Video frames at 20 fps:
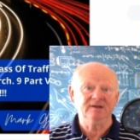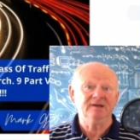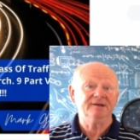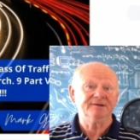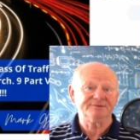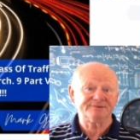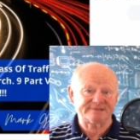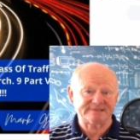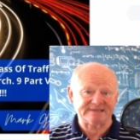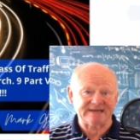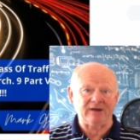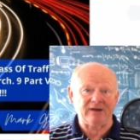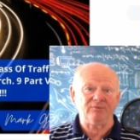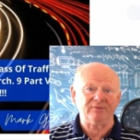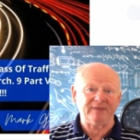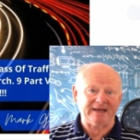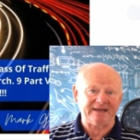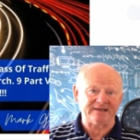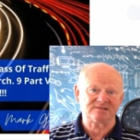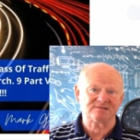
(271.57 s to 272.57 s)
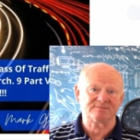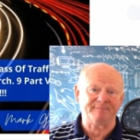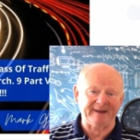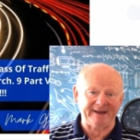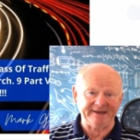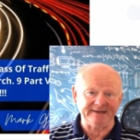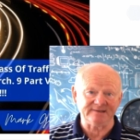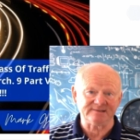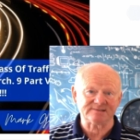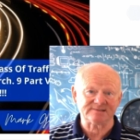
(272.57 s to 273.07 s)
sell that
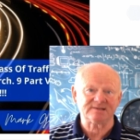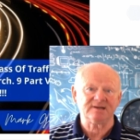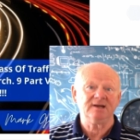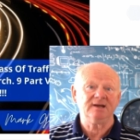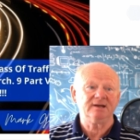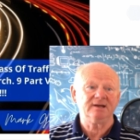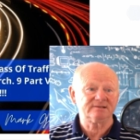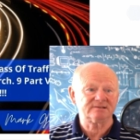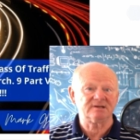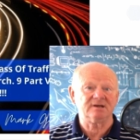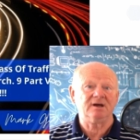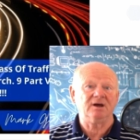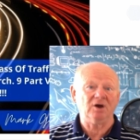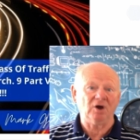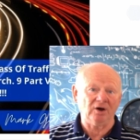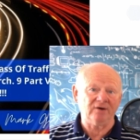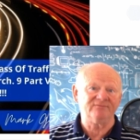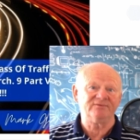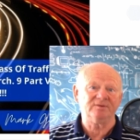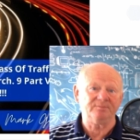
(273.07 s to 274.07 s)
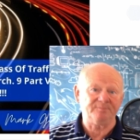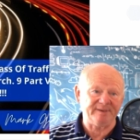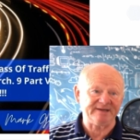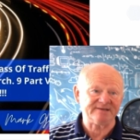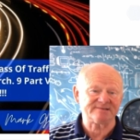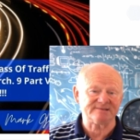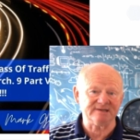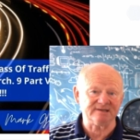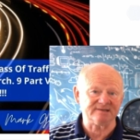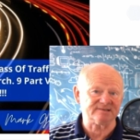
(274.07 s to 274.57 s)
space to other
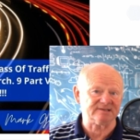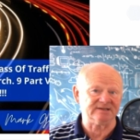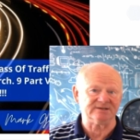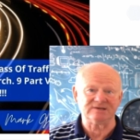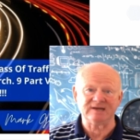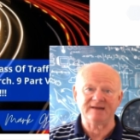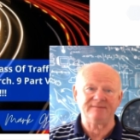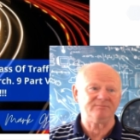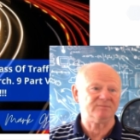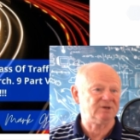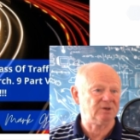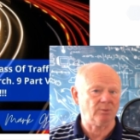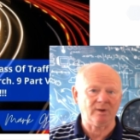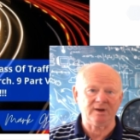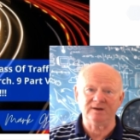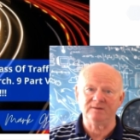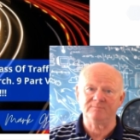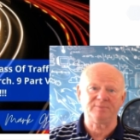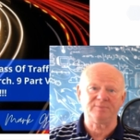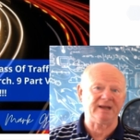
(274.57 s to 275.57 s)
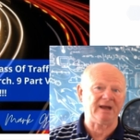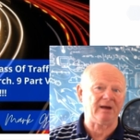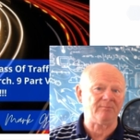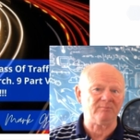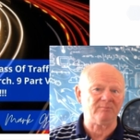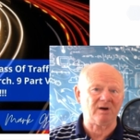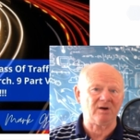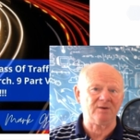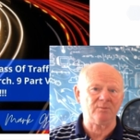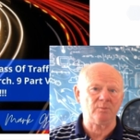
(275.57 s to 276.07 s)
businesses. Hey, you want to be
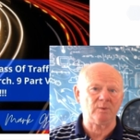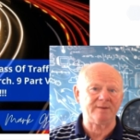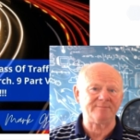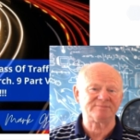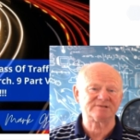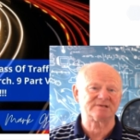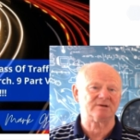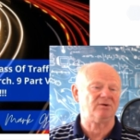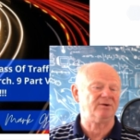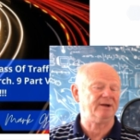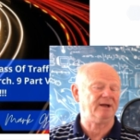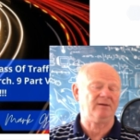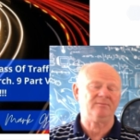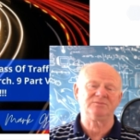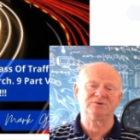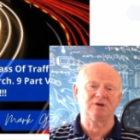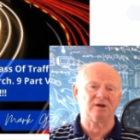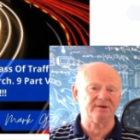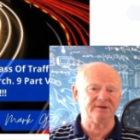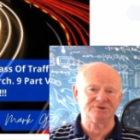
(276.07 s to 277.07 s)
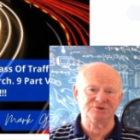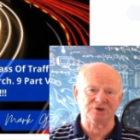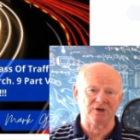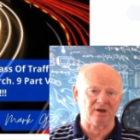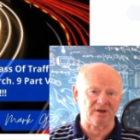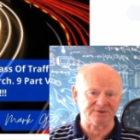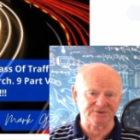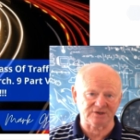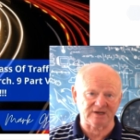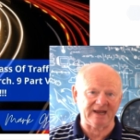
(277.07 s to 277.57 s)
on my website? I'm going to
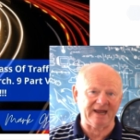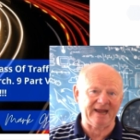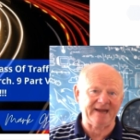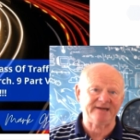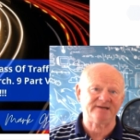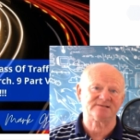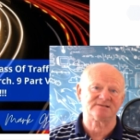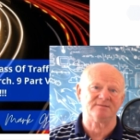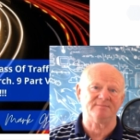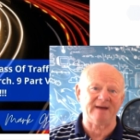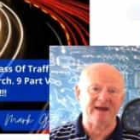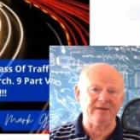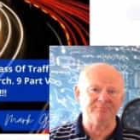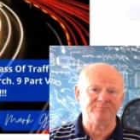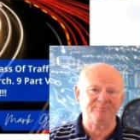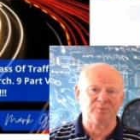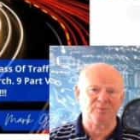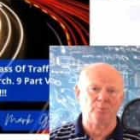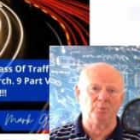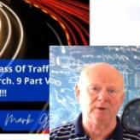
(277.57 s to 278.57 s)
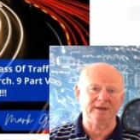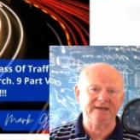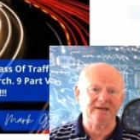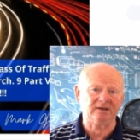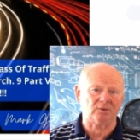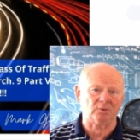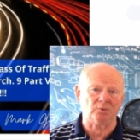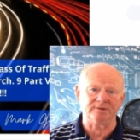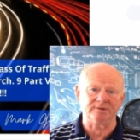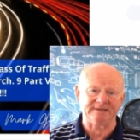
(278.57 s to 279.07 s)
charge you X amount per
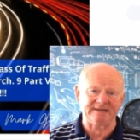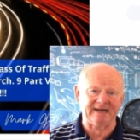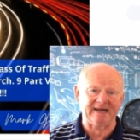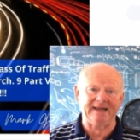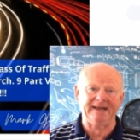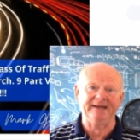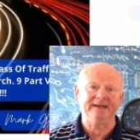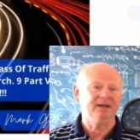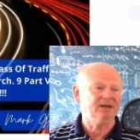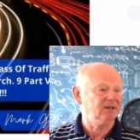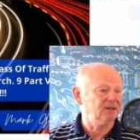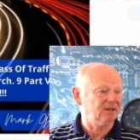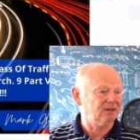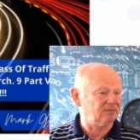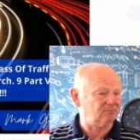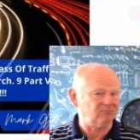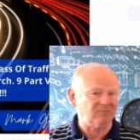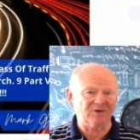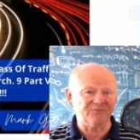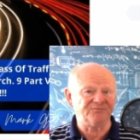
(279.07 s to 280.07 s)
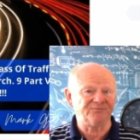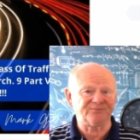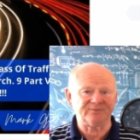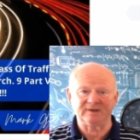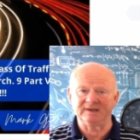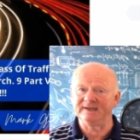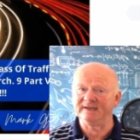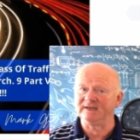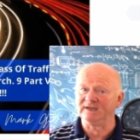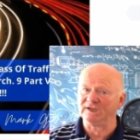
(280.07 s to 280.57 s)
week or day,
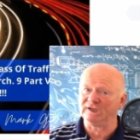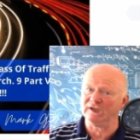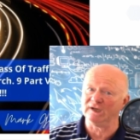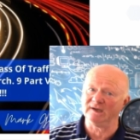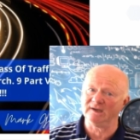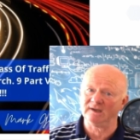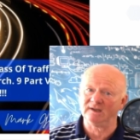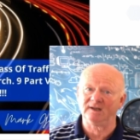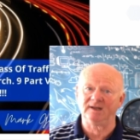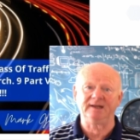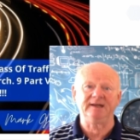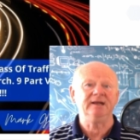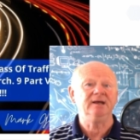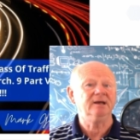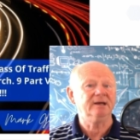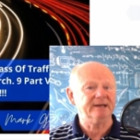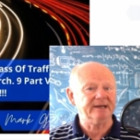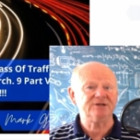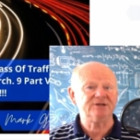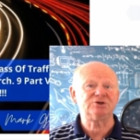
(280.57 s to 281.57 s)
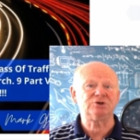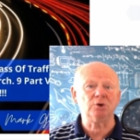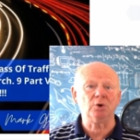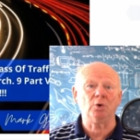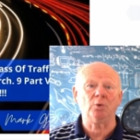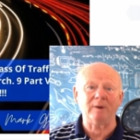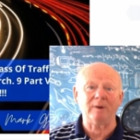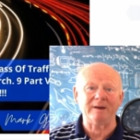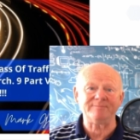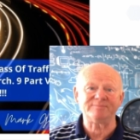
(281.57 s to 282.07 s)
monthly, yearly. It's
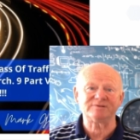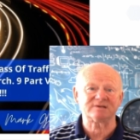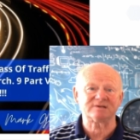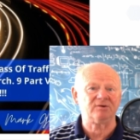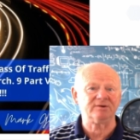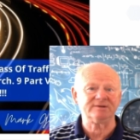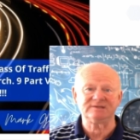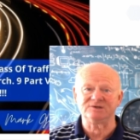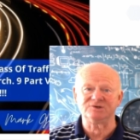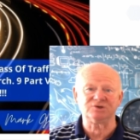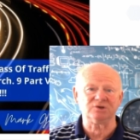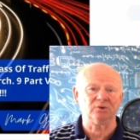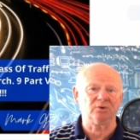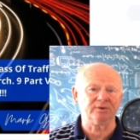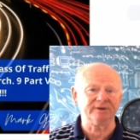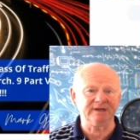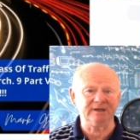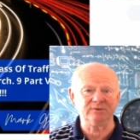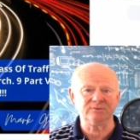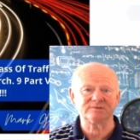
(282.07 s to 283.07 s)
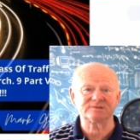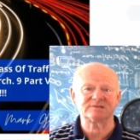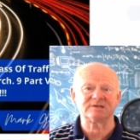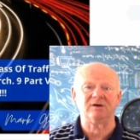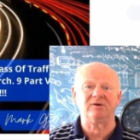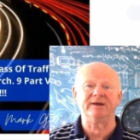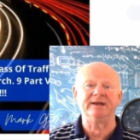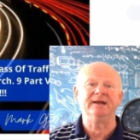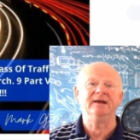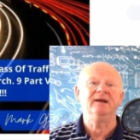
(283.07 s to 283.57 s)
your website, it's your news
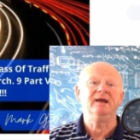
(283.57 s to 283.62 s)
site,